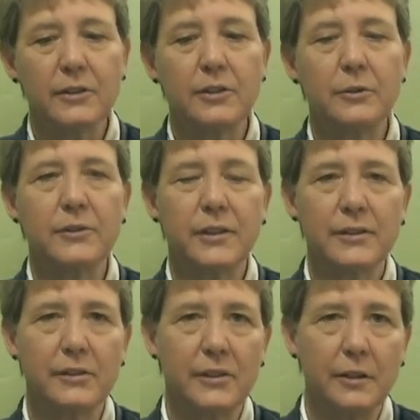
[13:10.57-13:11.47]
to
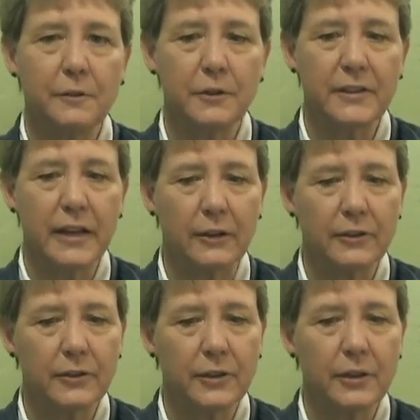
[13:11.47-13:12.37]
assess the need for
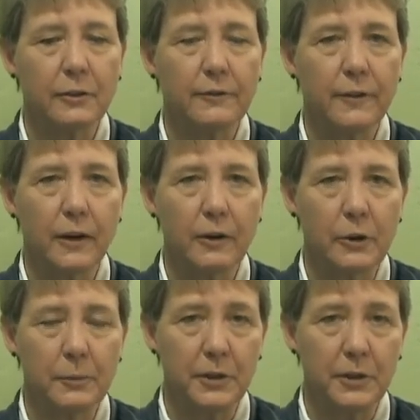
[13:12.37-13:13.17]
counseling or follow-up